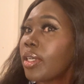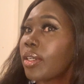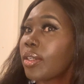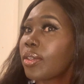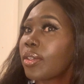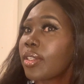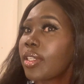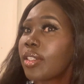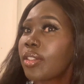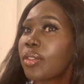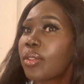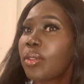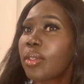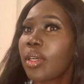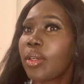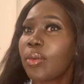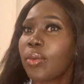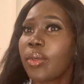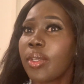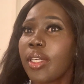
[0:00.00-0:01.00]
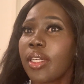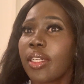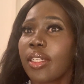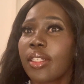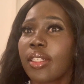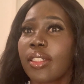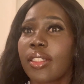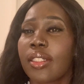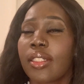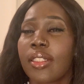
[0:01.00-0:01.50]
You can wear it
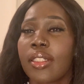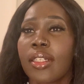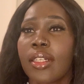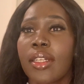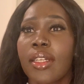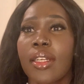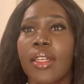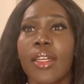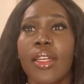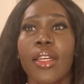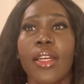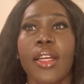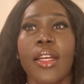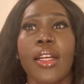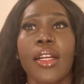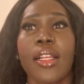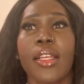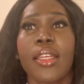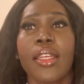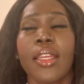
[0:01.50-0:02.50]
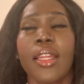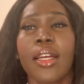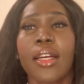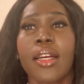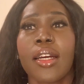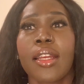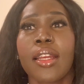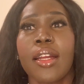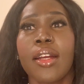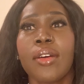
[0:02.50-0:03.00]
like
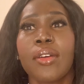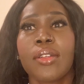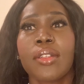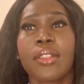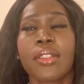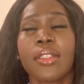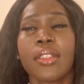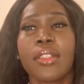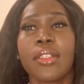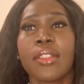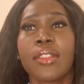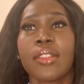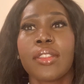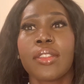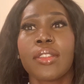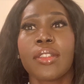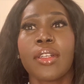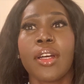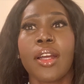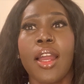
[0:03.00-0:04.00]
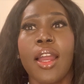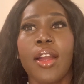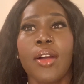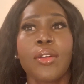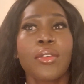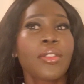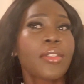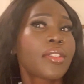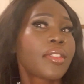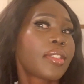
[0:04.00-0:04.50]
around the
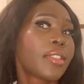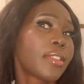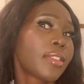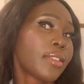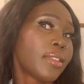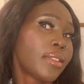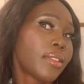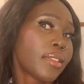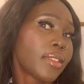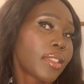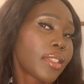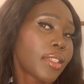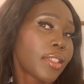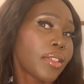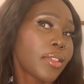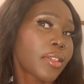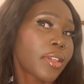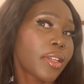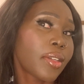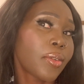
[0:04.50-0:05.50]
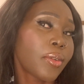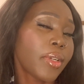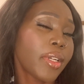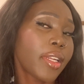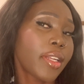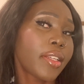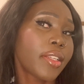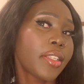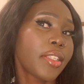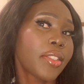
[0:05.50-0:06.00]
house. You can wear
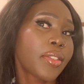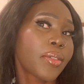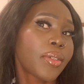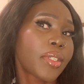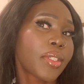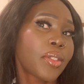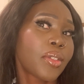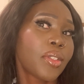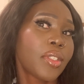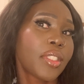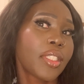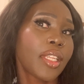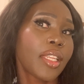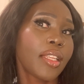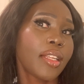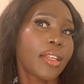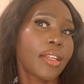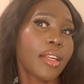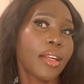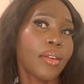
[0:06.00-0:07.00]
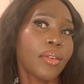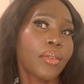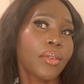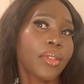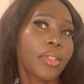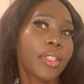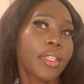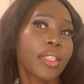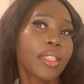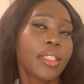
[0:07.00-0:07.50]
this one to chill around with
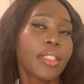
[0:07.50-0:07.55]
it.